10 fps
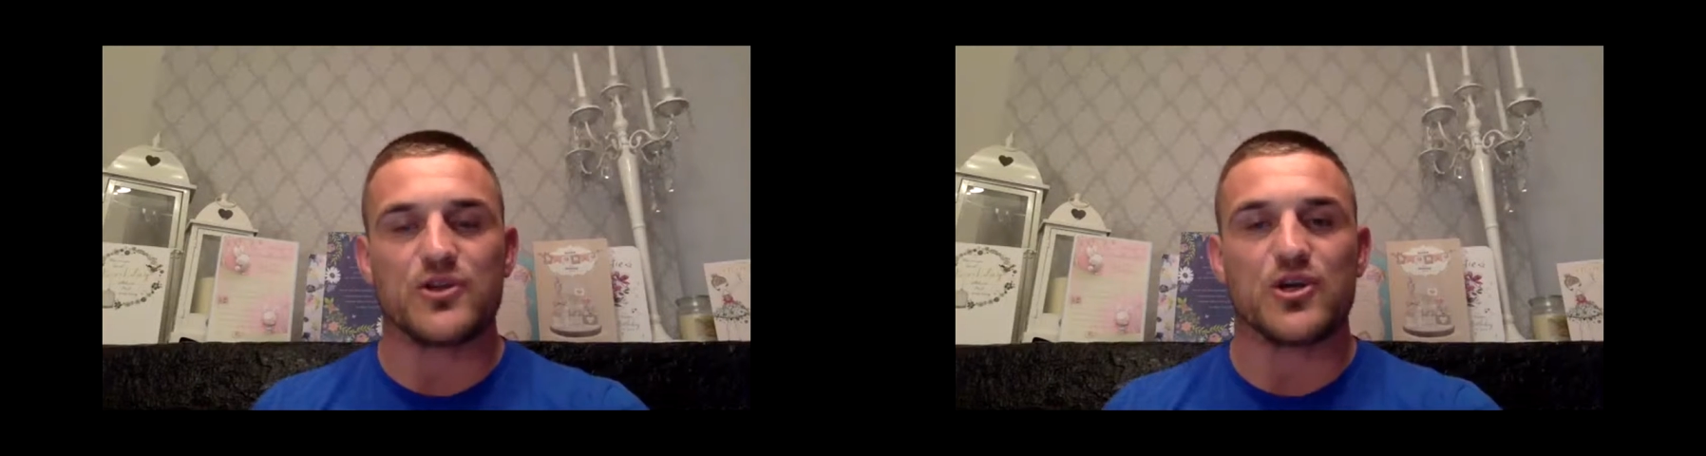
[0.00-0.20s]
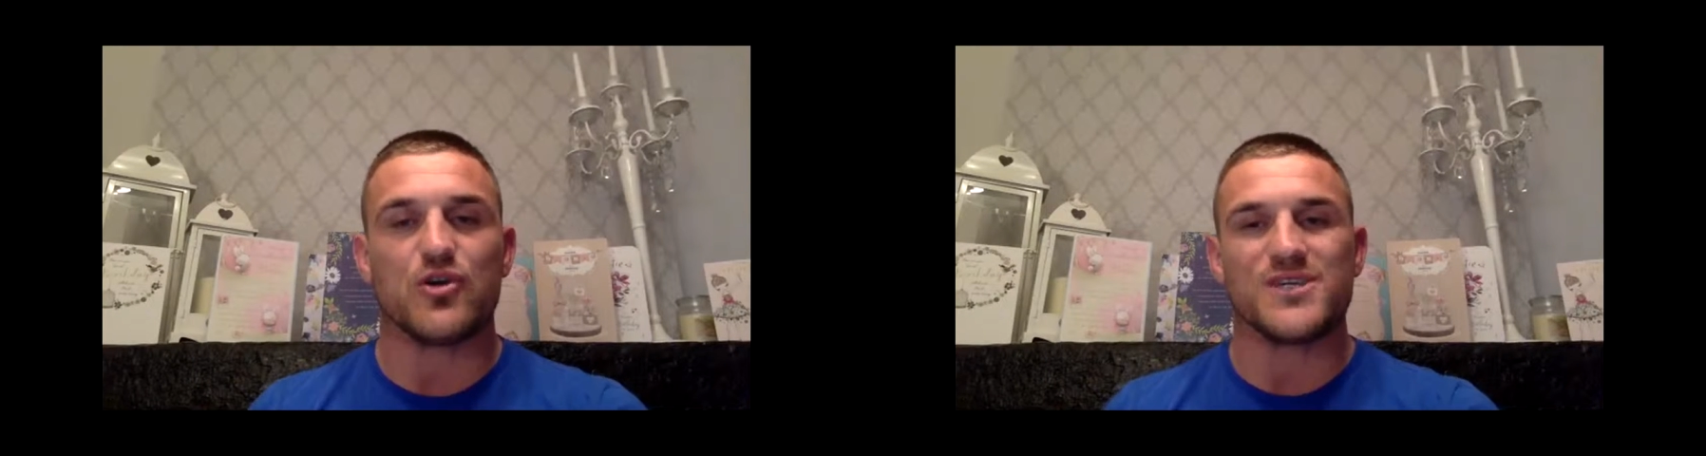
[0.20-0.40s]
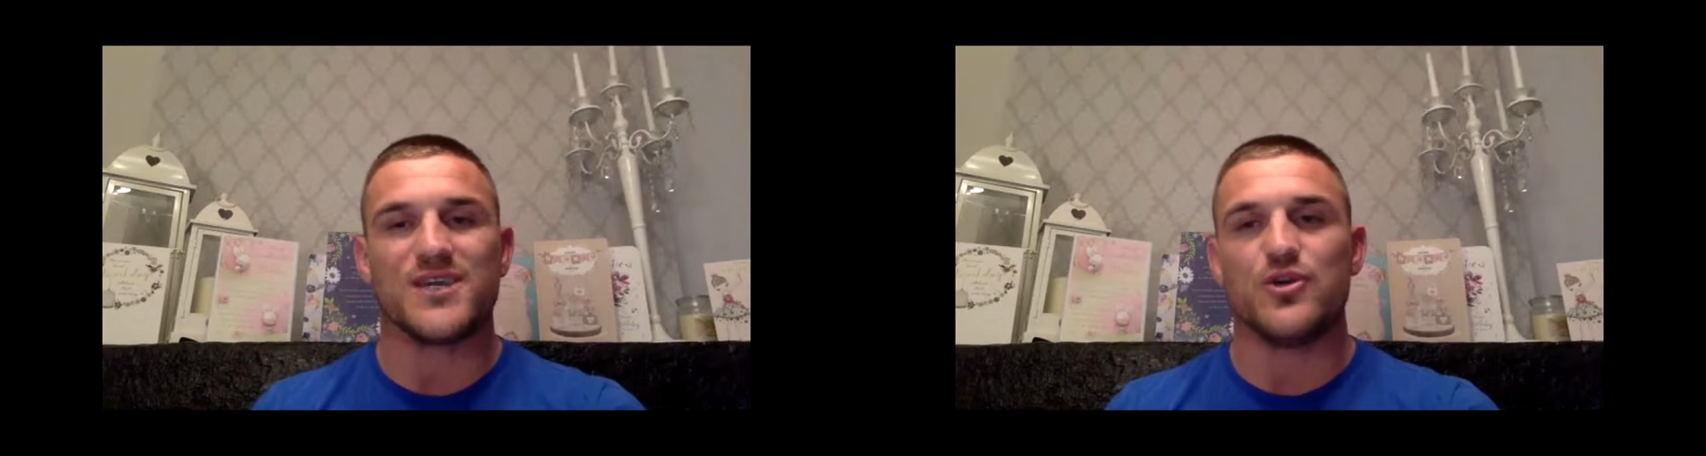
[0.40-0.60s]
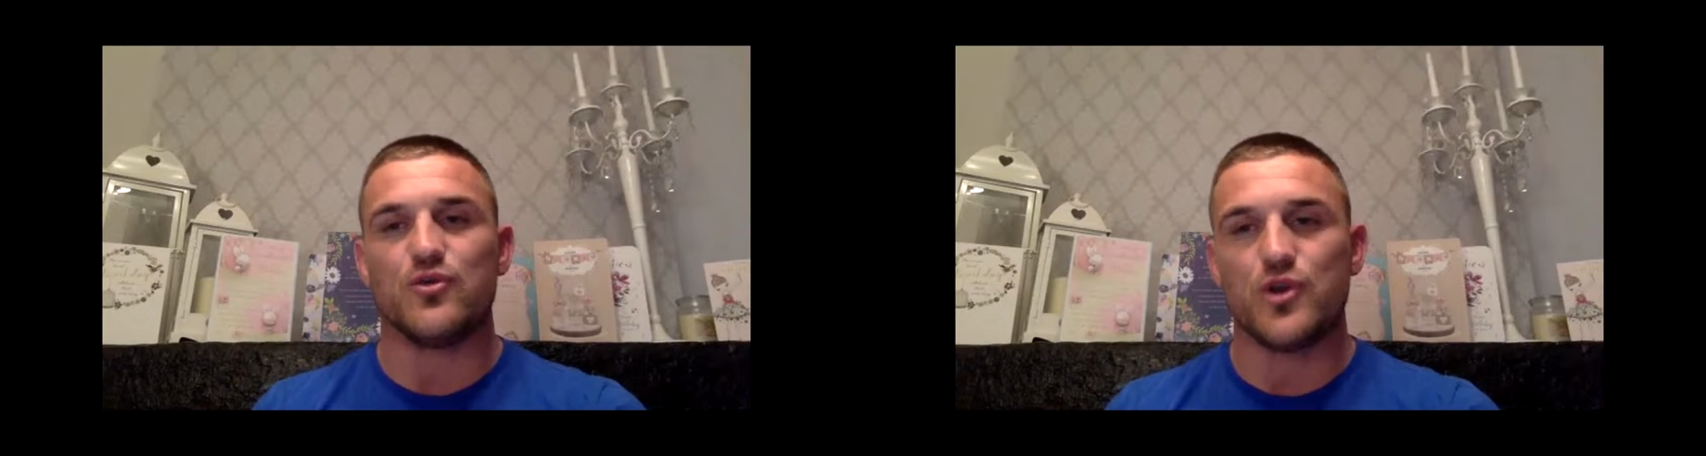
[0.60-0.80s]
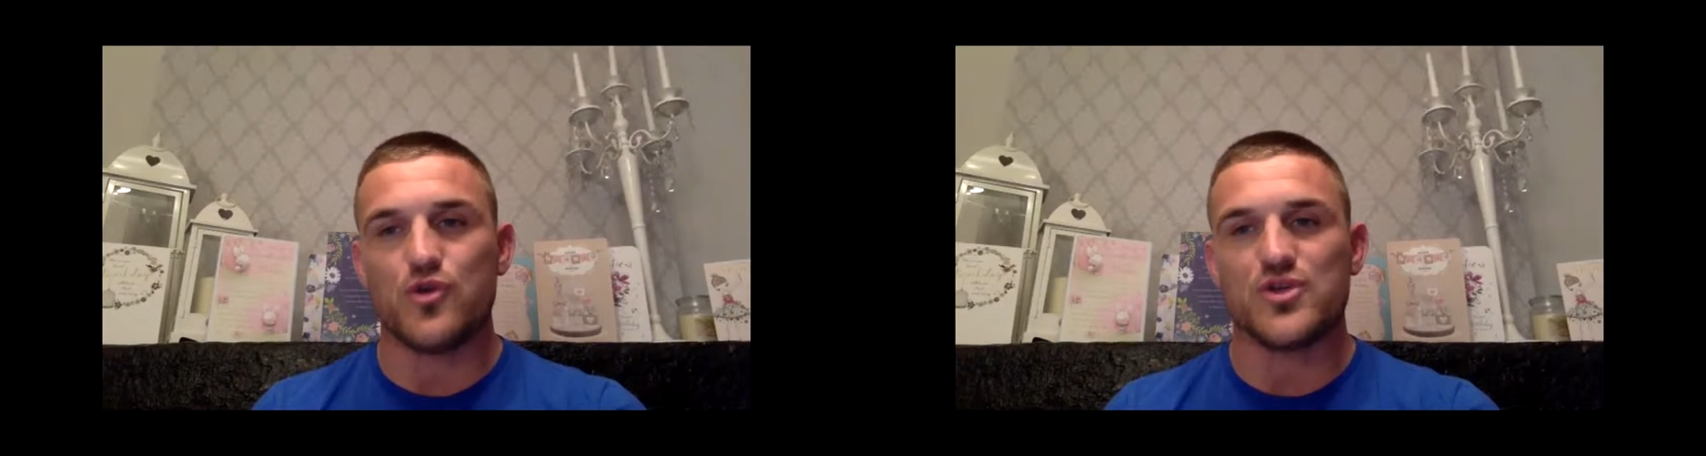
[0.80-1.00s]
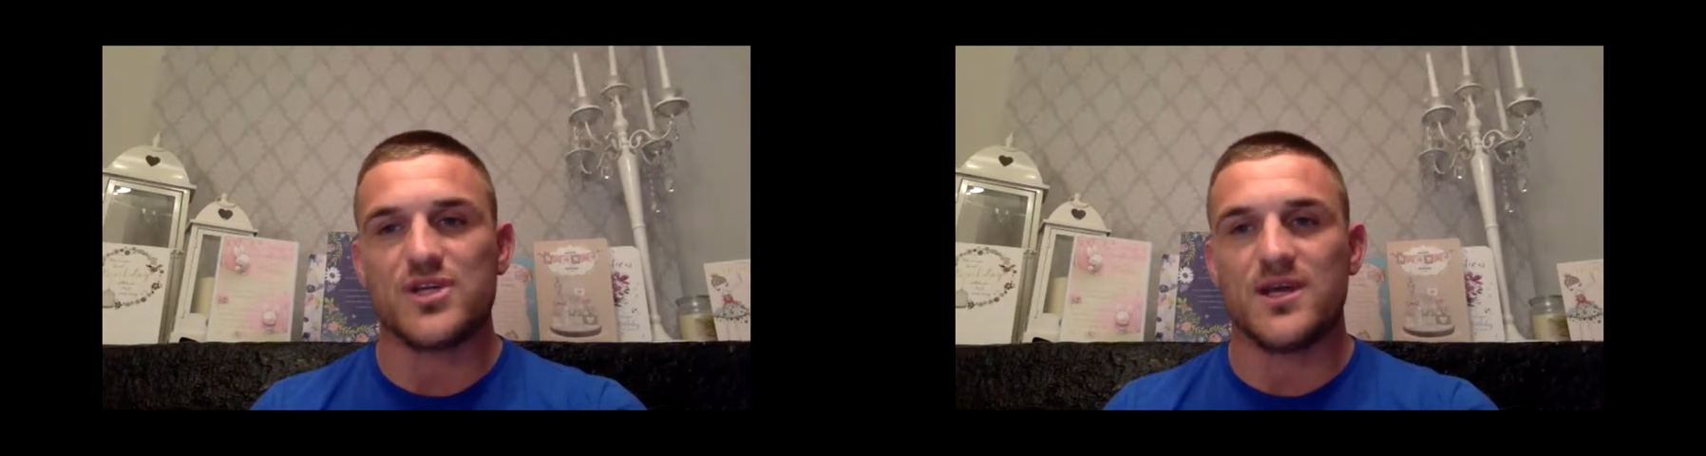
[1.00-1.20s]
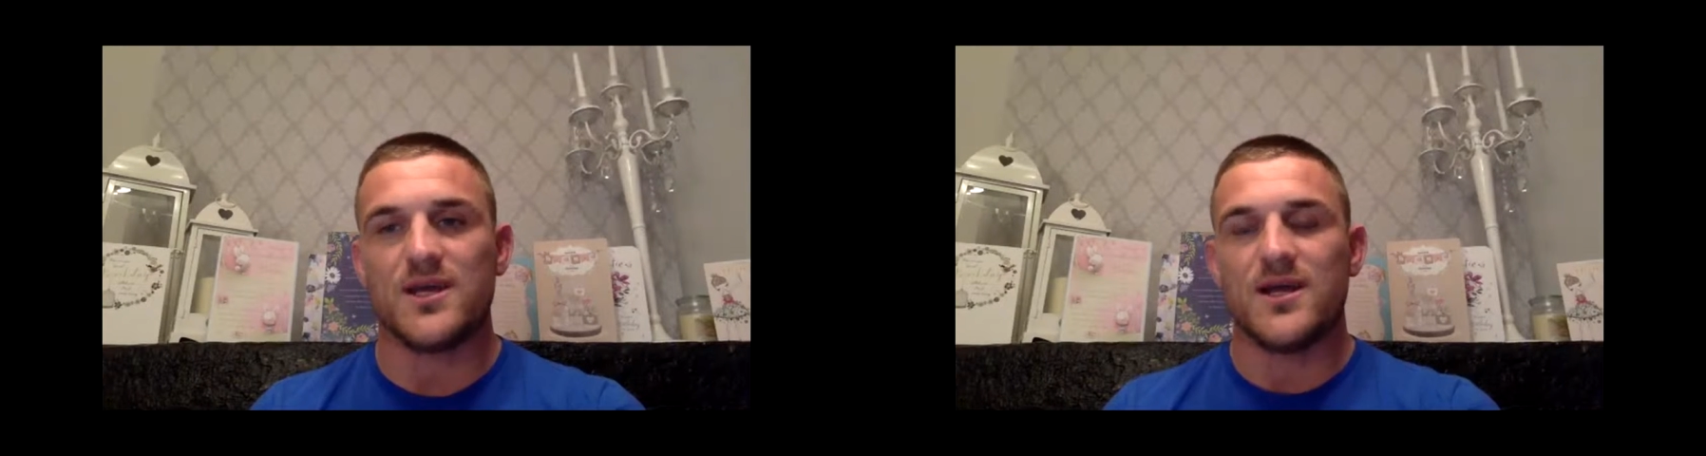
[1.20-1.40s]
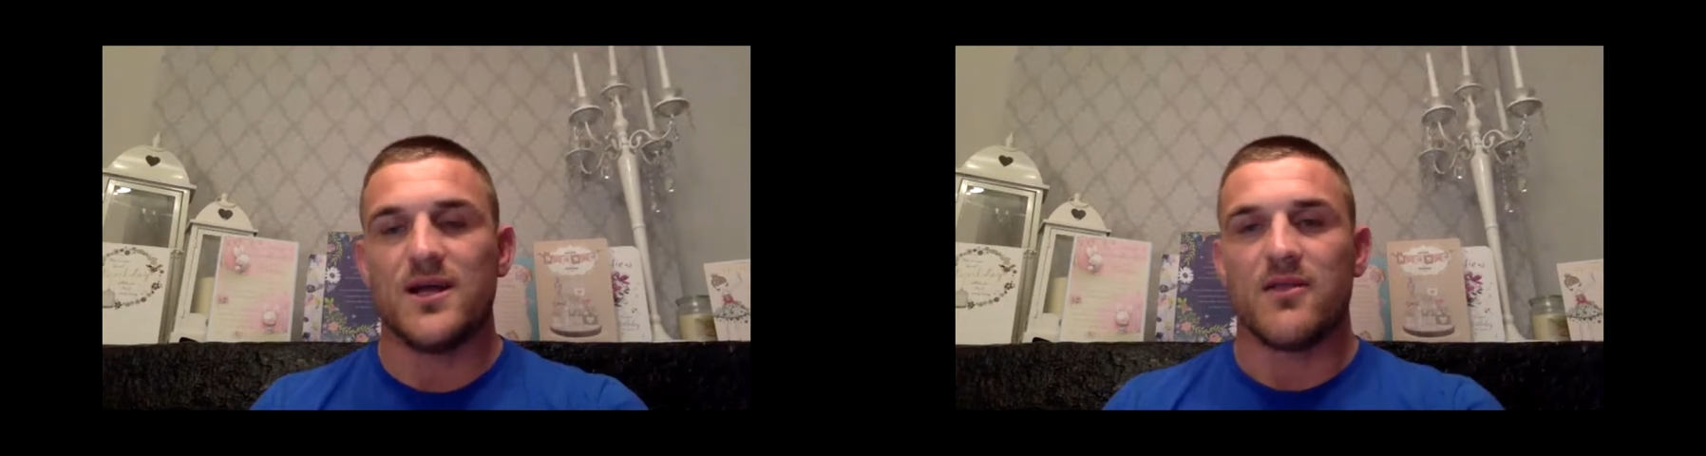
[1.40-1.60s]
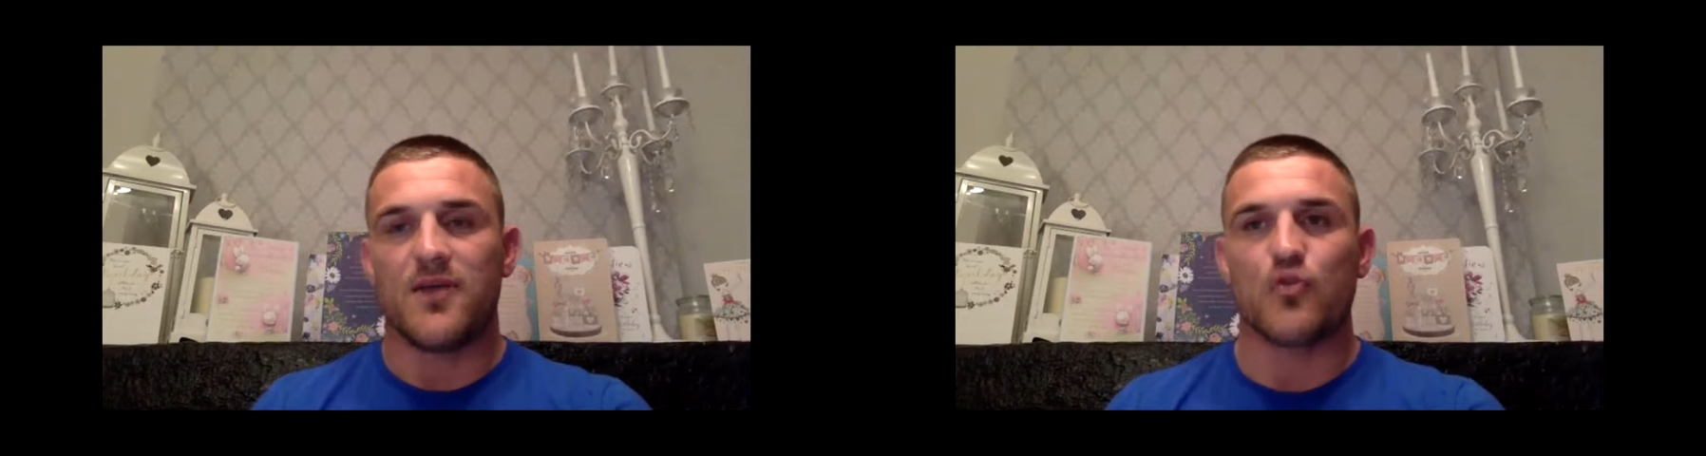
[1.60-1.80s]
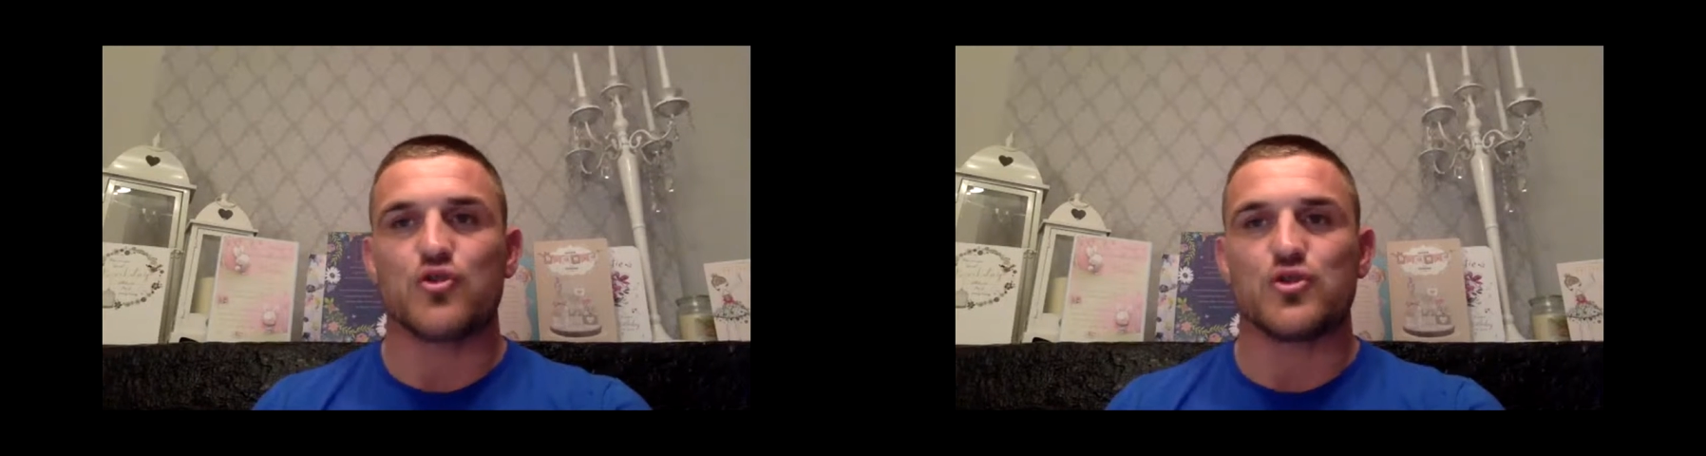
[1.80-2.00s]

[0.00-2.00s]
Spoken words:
to continue using those